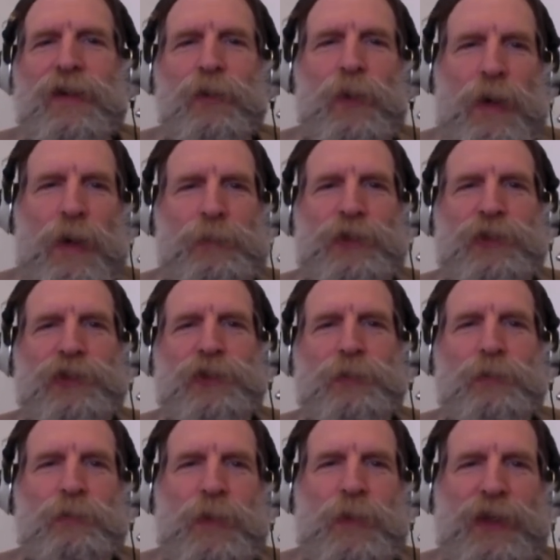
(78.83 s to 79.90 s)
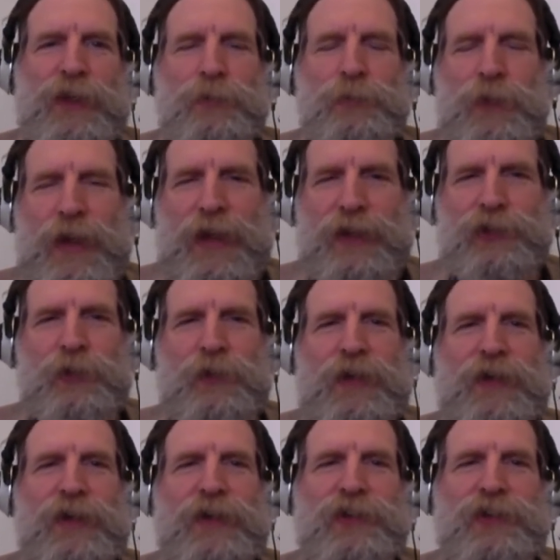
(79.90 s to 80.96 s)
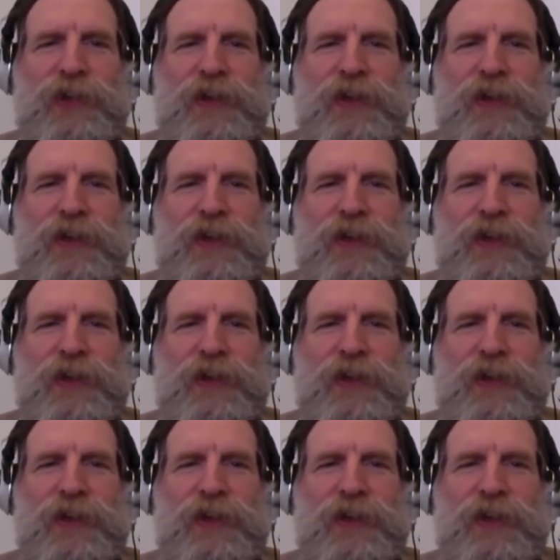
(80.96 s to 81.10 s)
weapons manufacturers